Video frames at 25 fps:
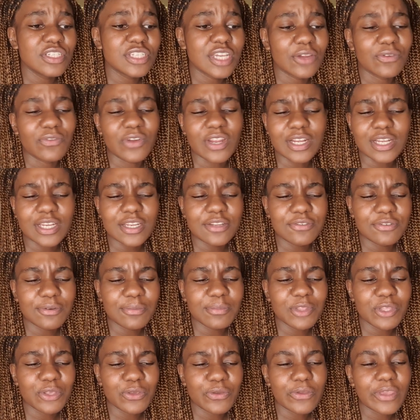directly from
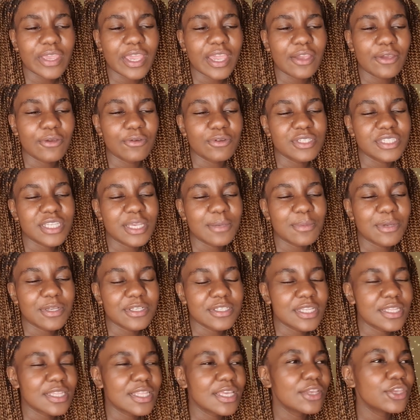the UK. I would say because
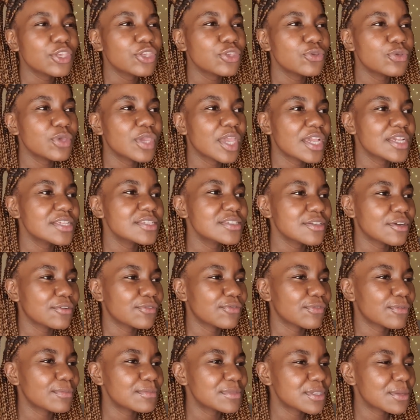I think UK stuff
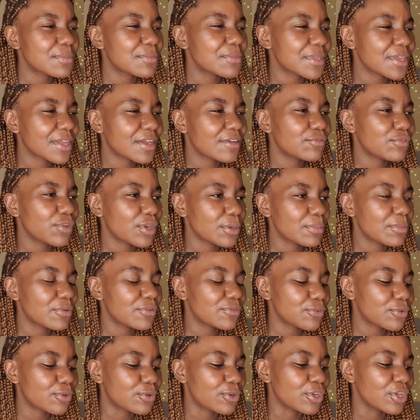from something I've read
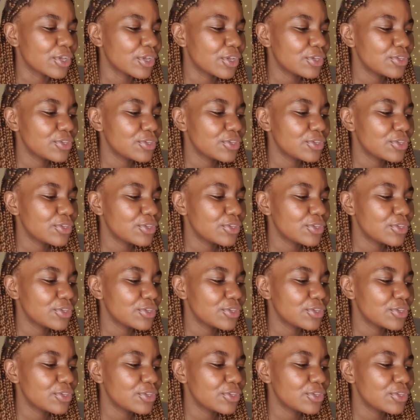before.